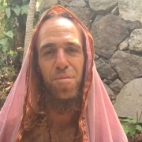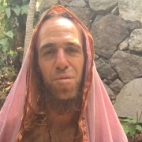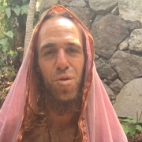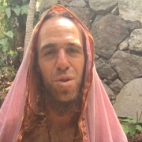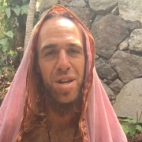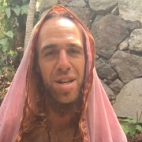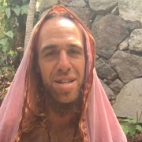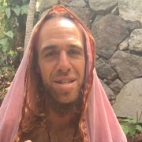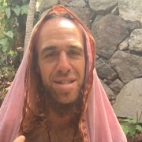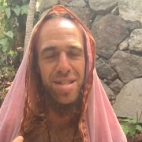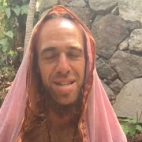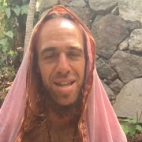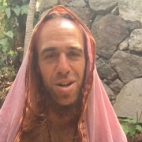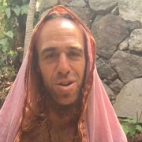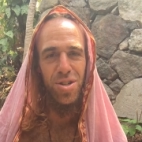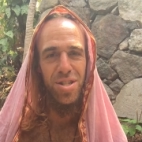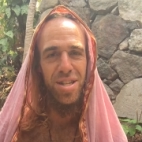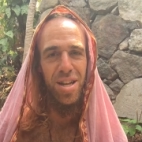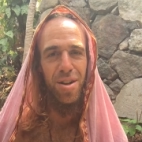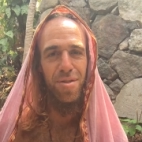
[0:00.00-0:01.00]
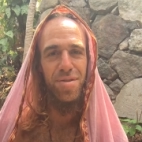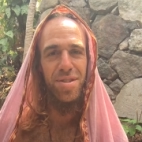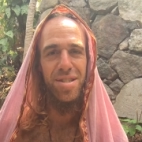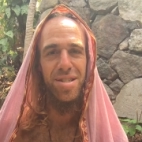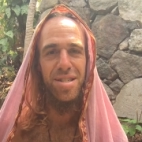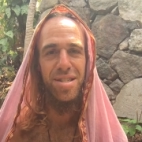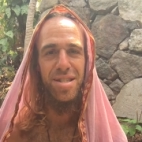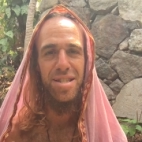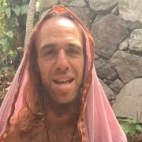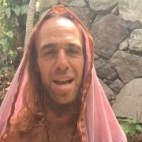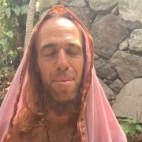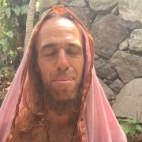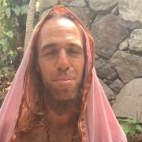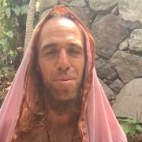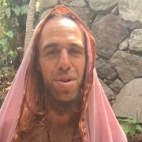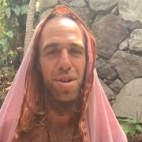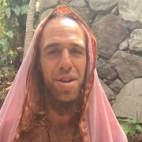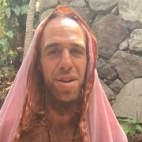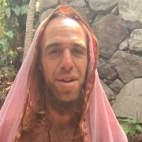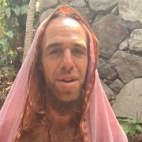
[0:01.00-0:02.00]
We didn't see ourselves
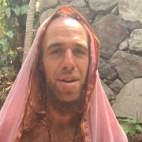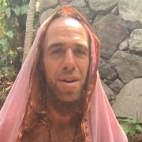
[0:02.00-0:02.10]
separate